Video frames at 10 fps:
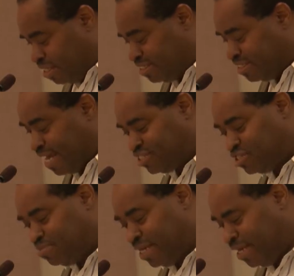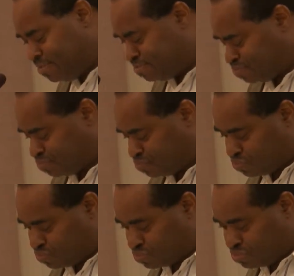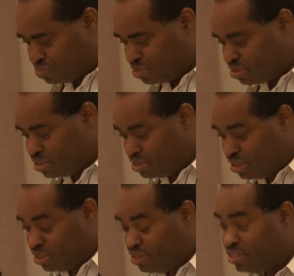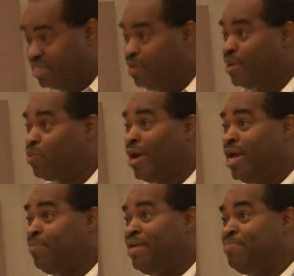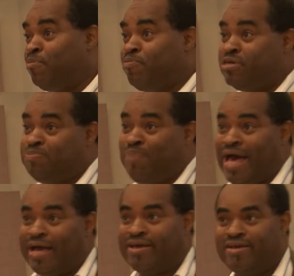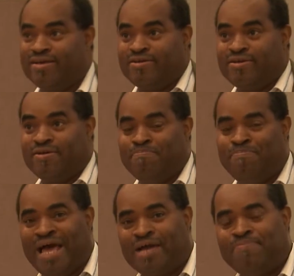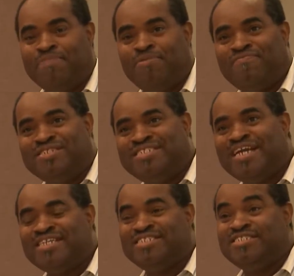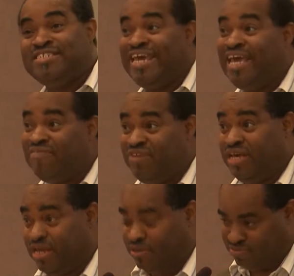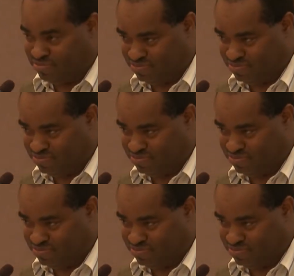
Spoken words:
She said to me, you see, when white people push back, black people have a tendency to cave in.